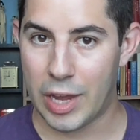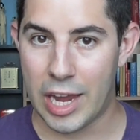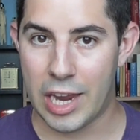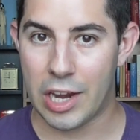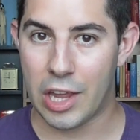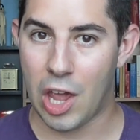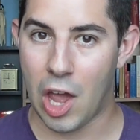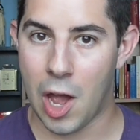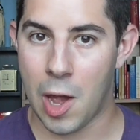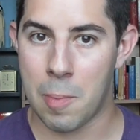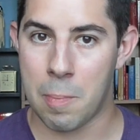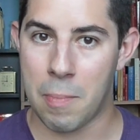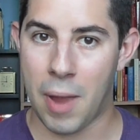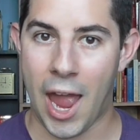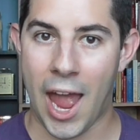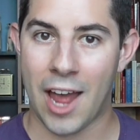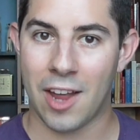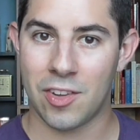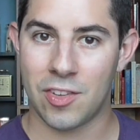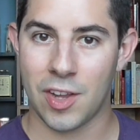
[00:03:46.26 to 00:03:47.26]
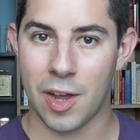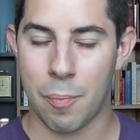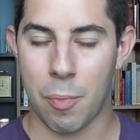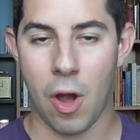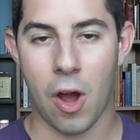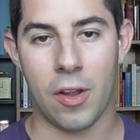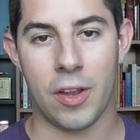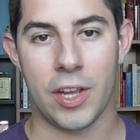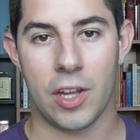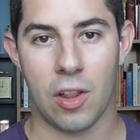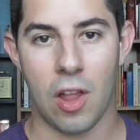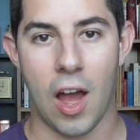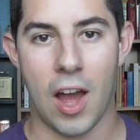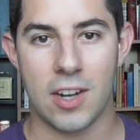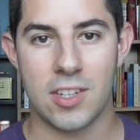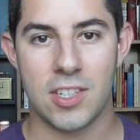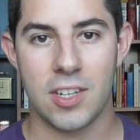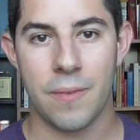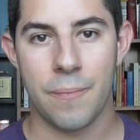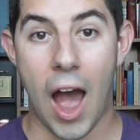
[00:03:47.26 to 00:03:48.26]
income as a
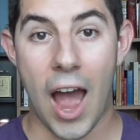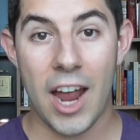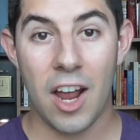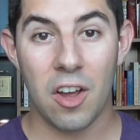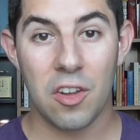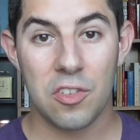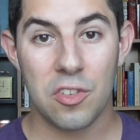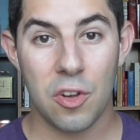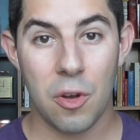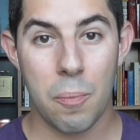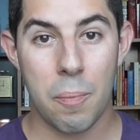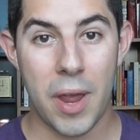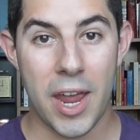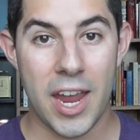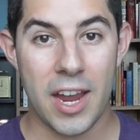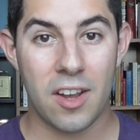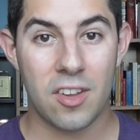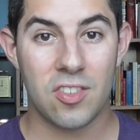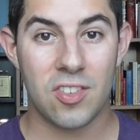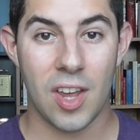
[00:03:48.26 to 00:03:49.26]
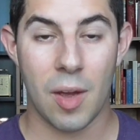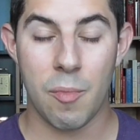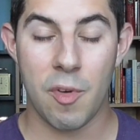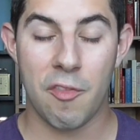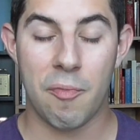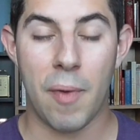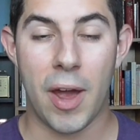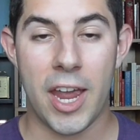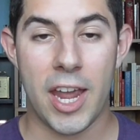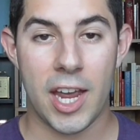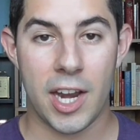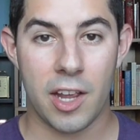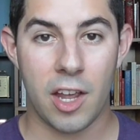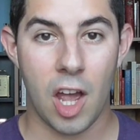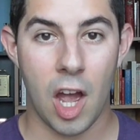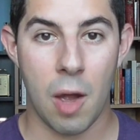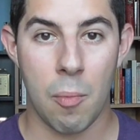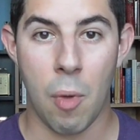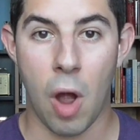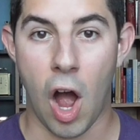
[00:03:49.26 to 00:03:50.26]
polyglot. I also make some of my
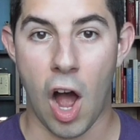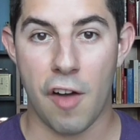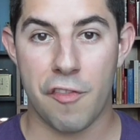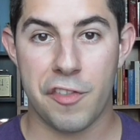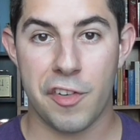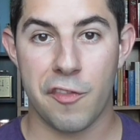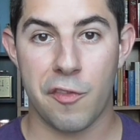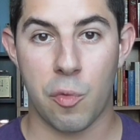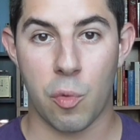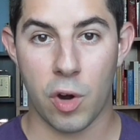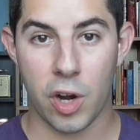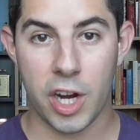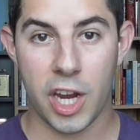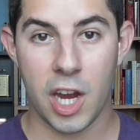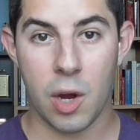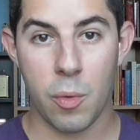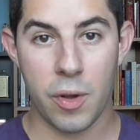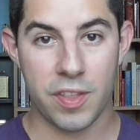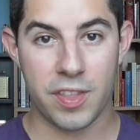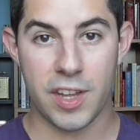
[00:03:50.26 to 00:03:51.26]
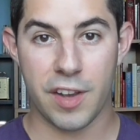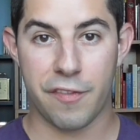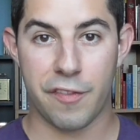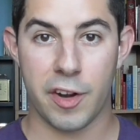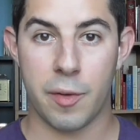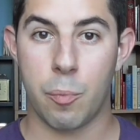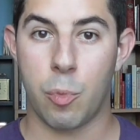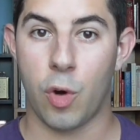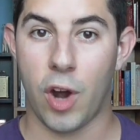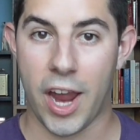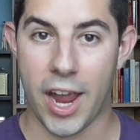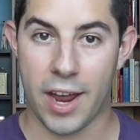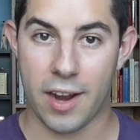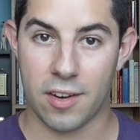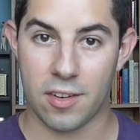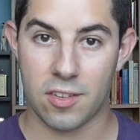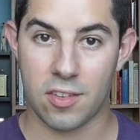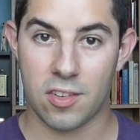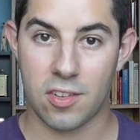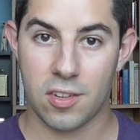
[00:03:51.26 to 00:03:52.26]
income off of working with different
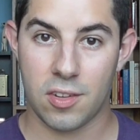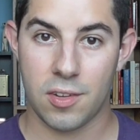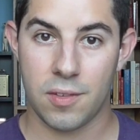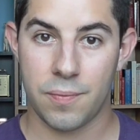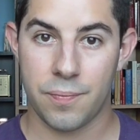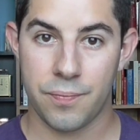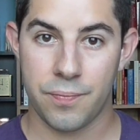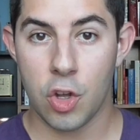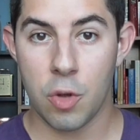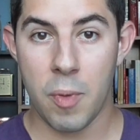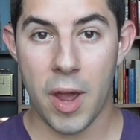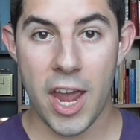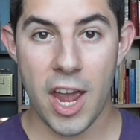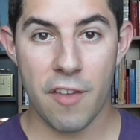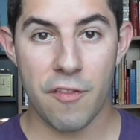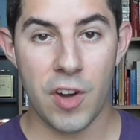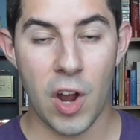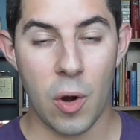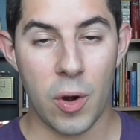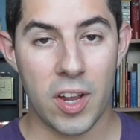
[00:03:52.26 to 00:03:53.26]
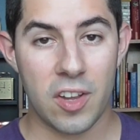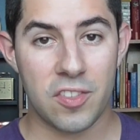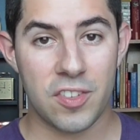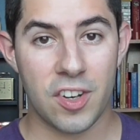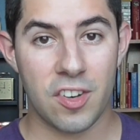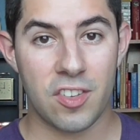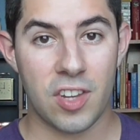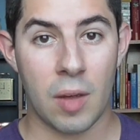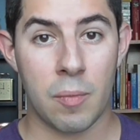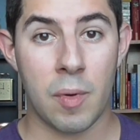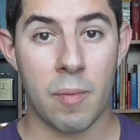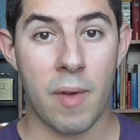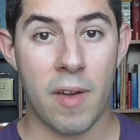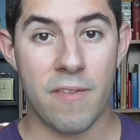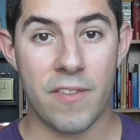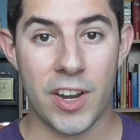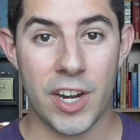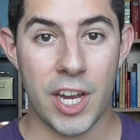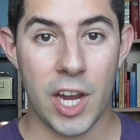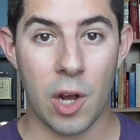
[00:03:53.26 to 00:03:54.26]
brands. You may have noticed in some of my
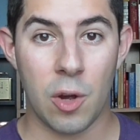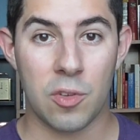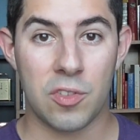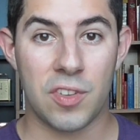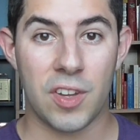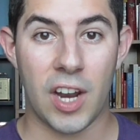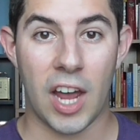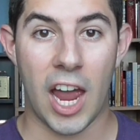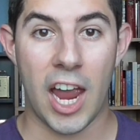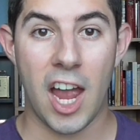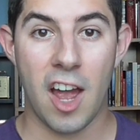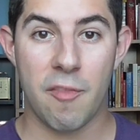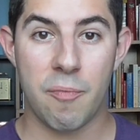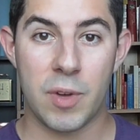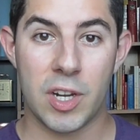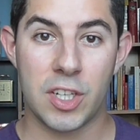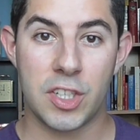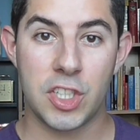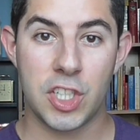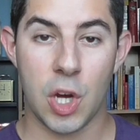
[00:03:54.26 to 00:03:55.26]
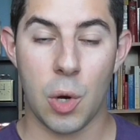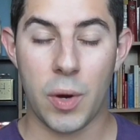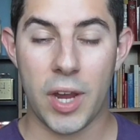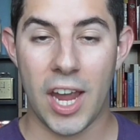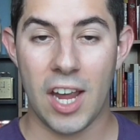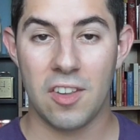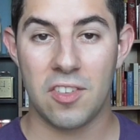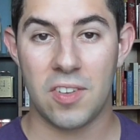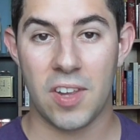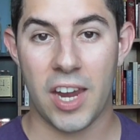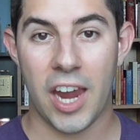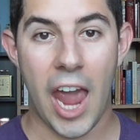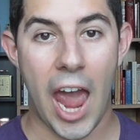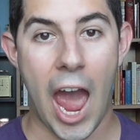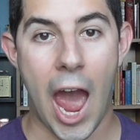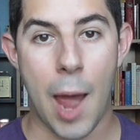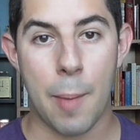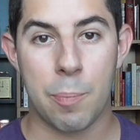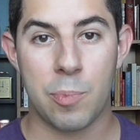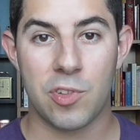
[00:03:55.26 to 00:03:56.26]
videos that I have been showcasing
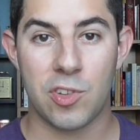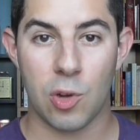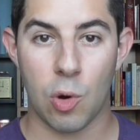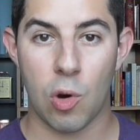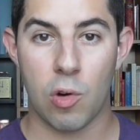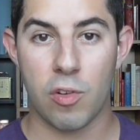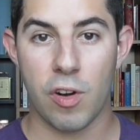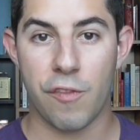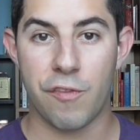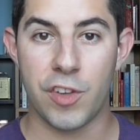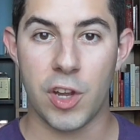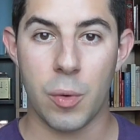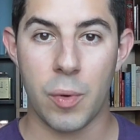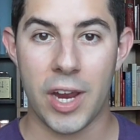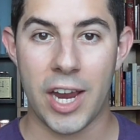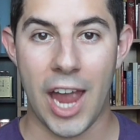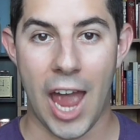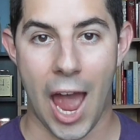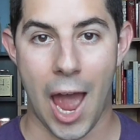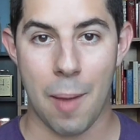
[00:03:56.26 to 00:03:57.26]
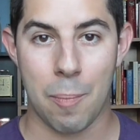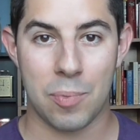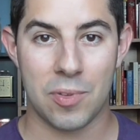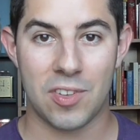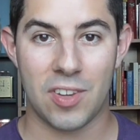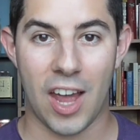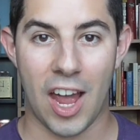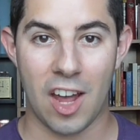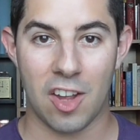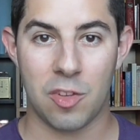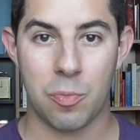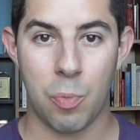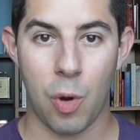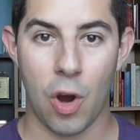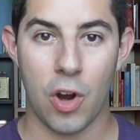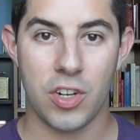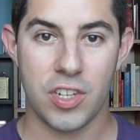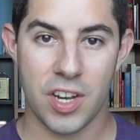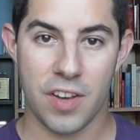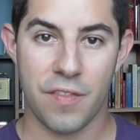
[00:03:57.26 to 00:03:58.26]
apps or reviewing apps as
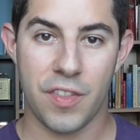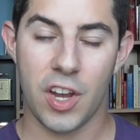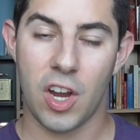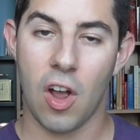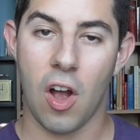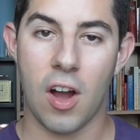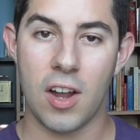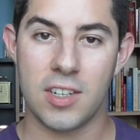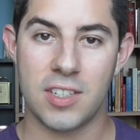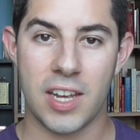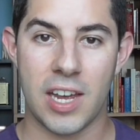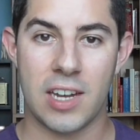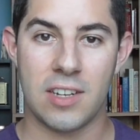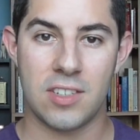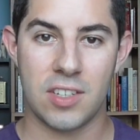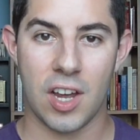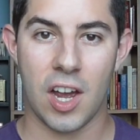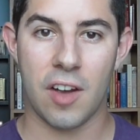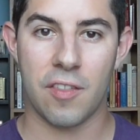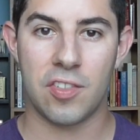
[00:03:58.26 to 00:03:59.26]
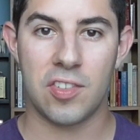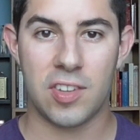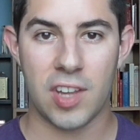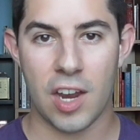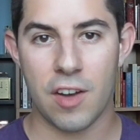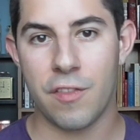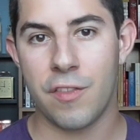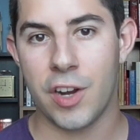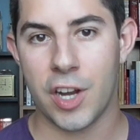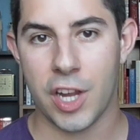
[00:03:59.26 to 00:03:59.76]
part of the content of said